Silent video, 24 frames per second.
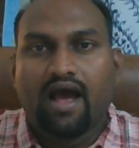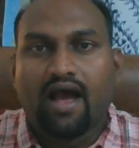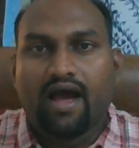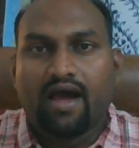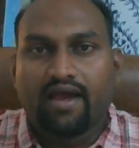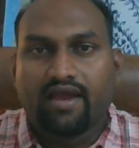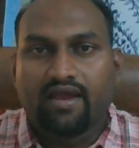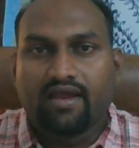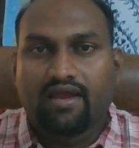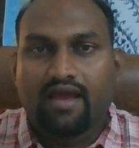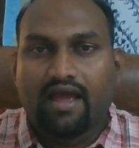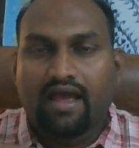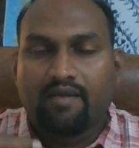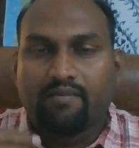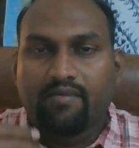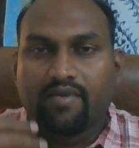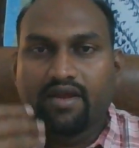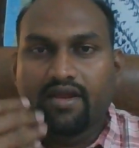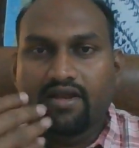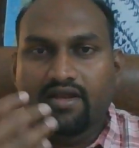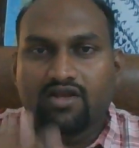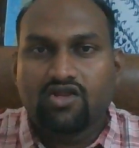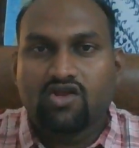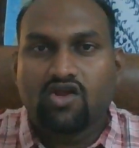I am
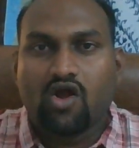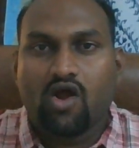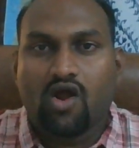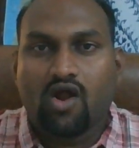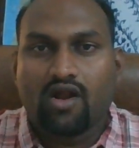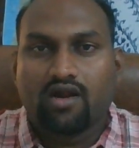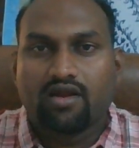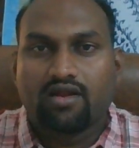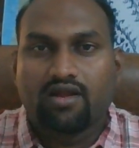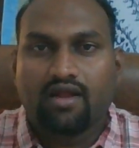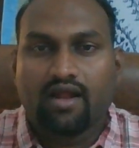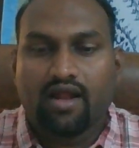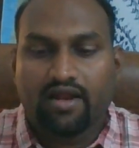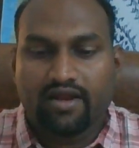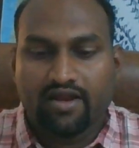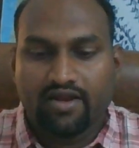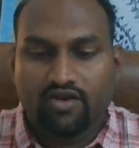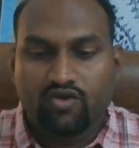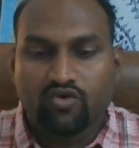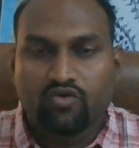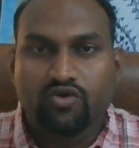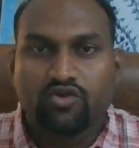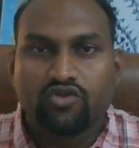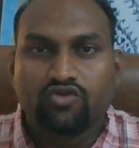in God and I
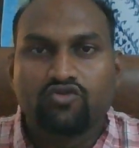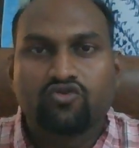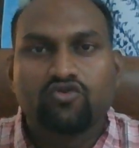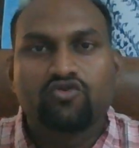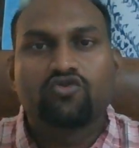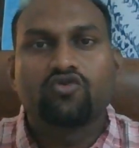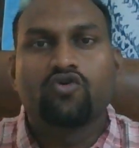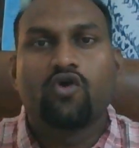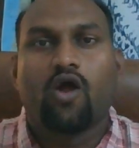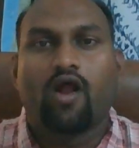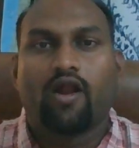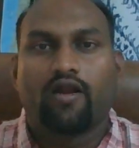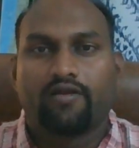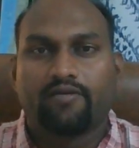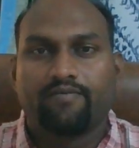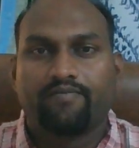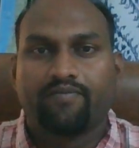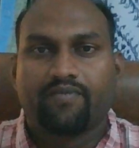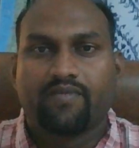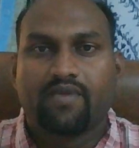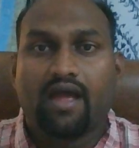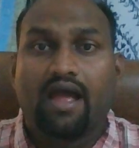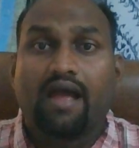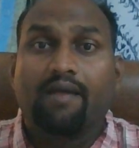do it through God.
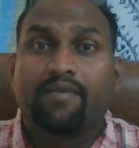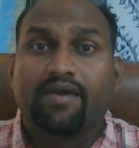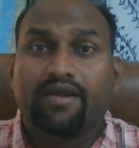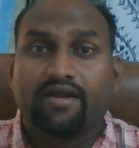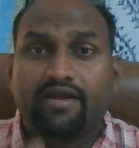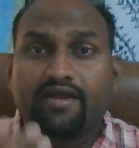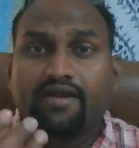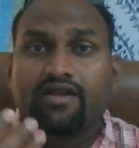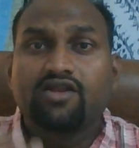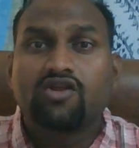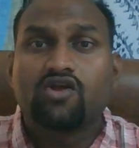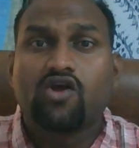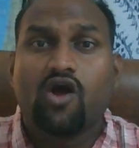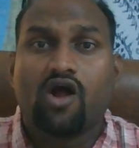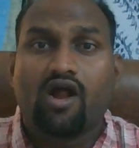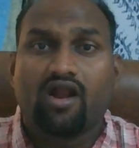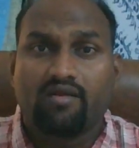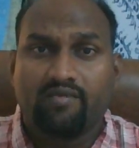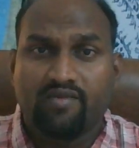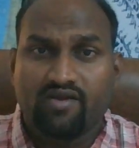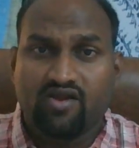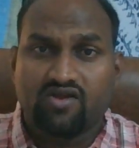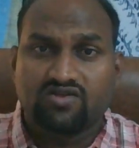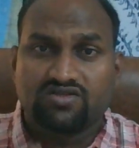I mean in
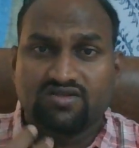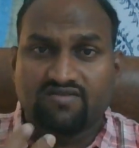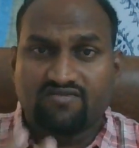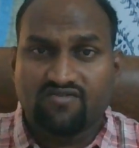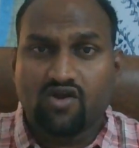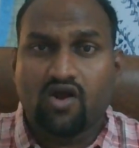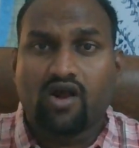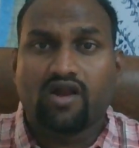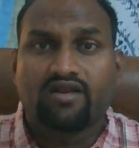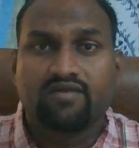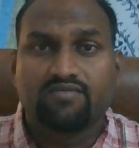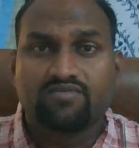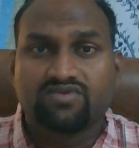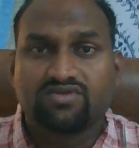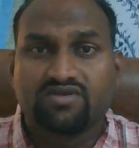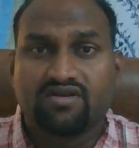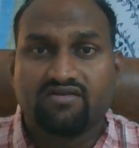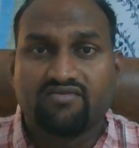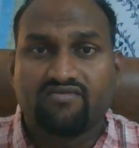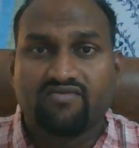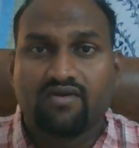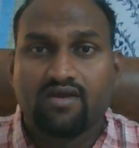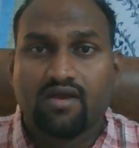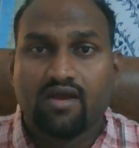God because of God
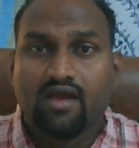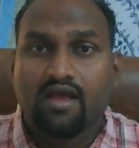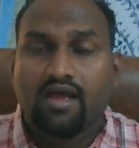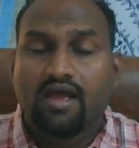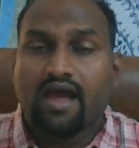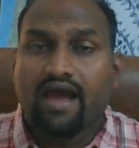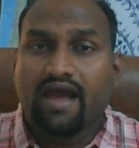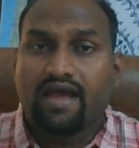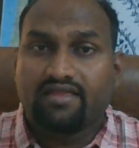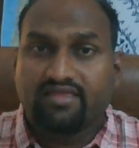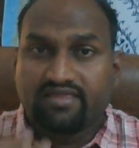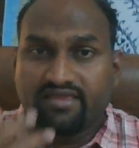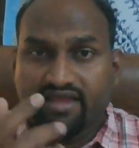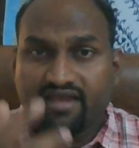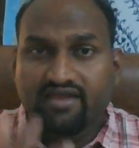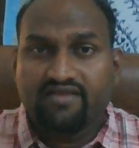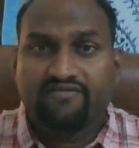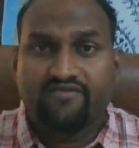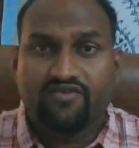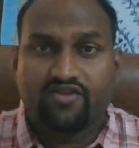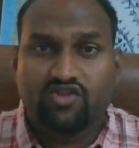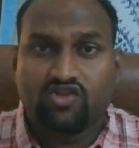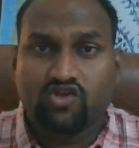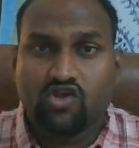himself. I
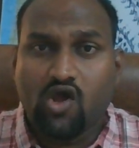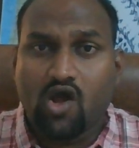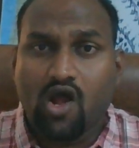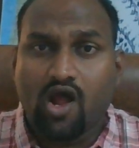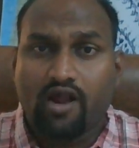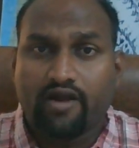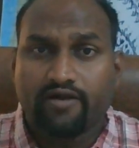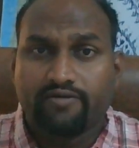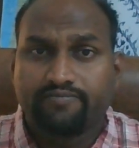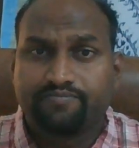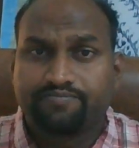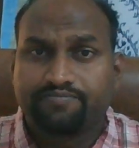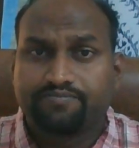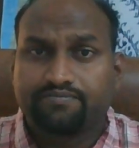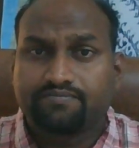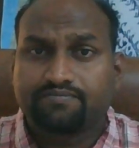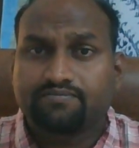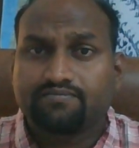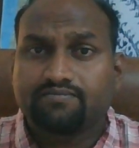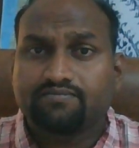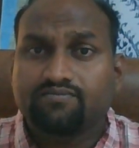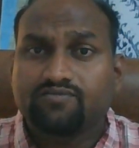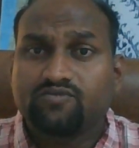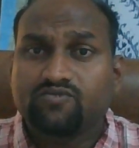think with God
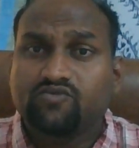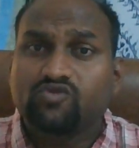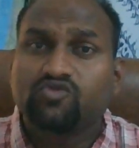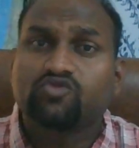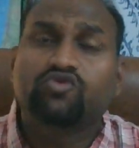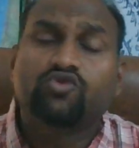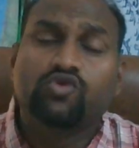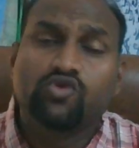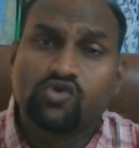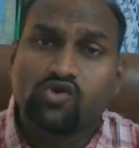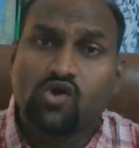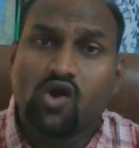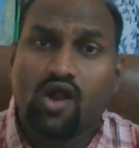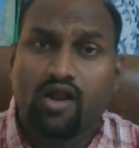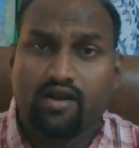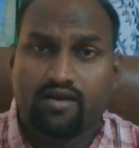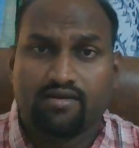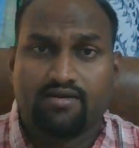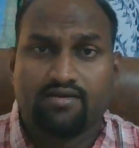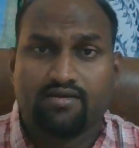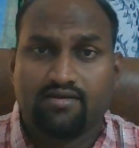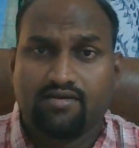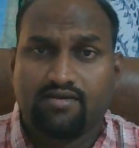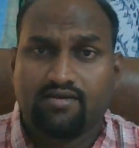through God.
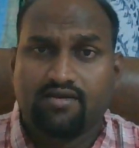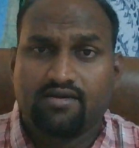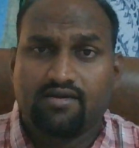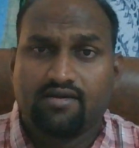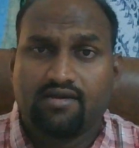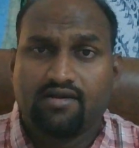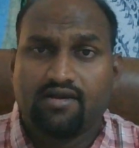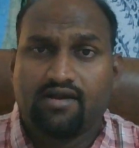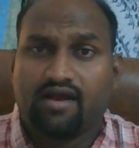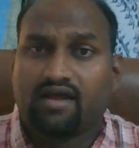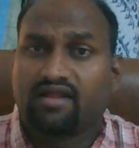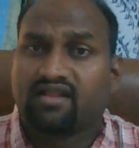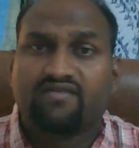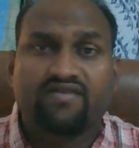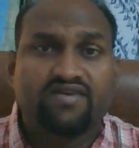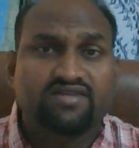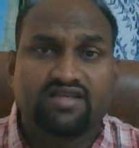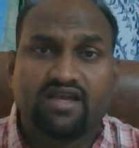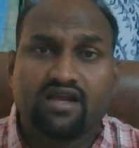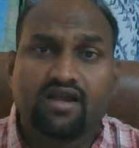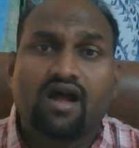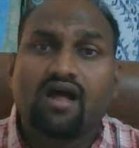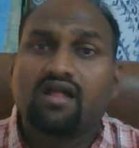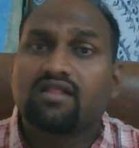
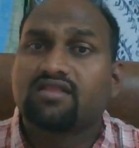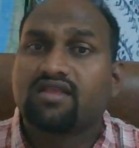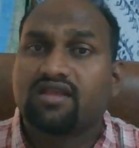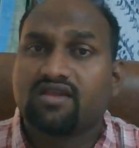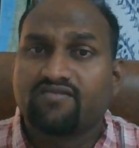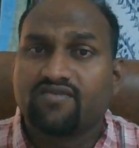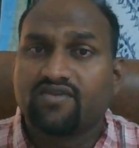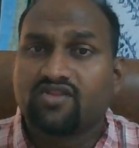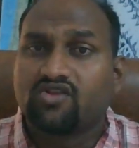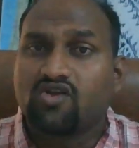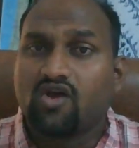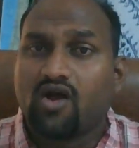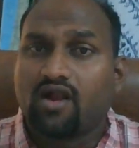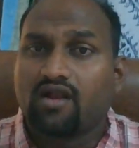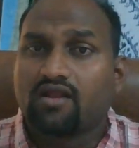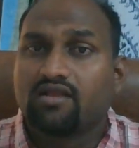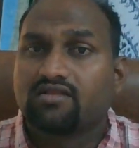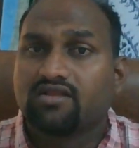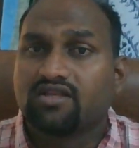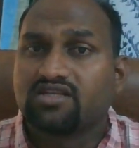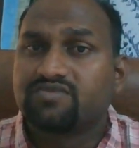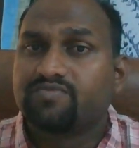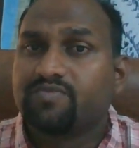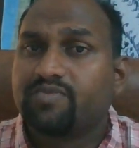Otherwise, I can't think with God.
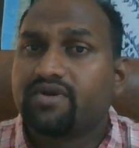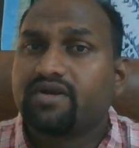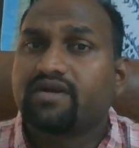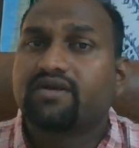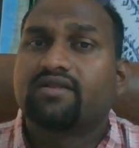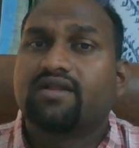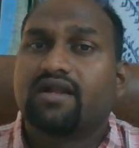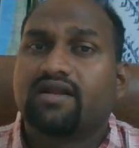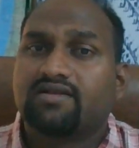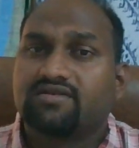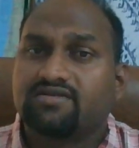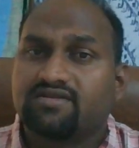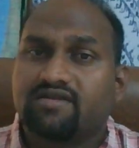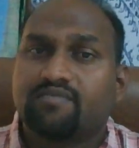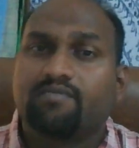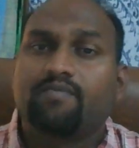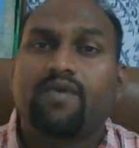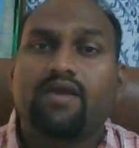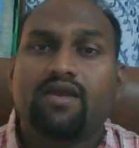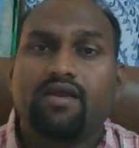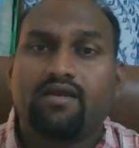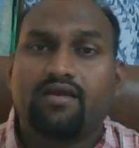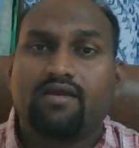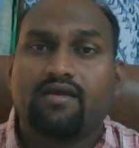The spirit that is in
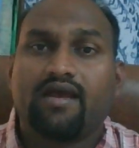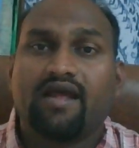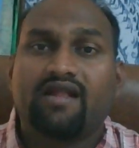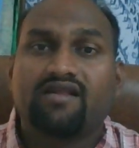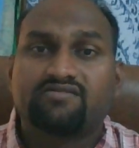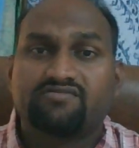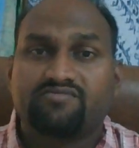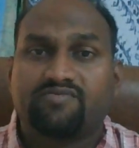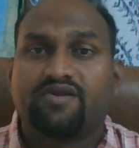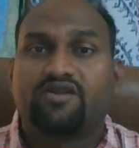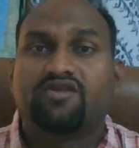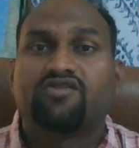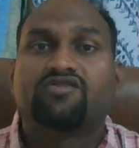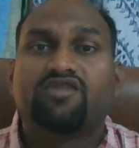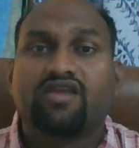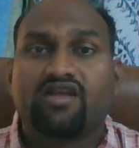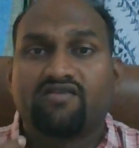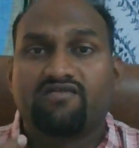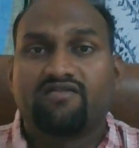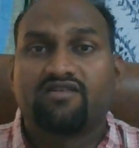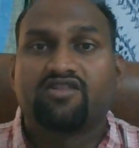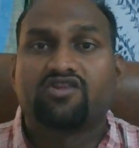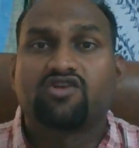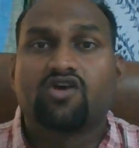me helps me to
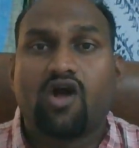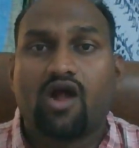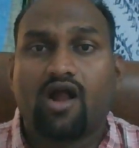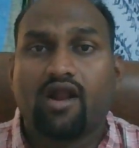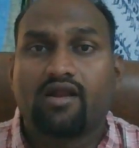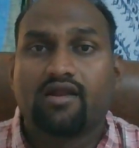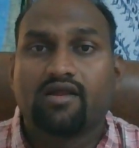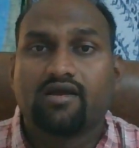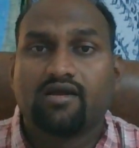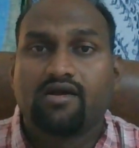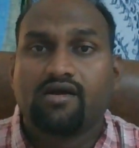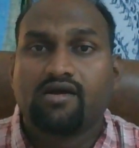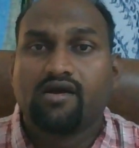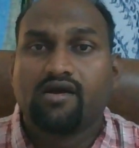think with God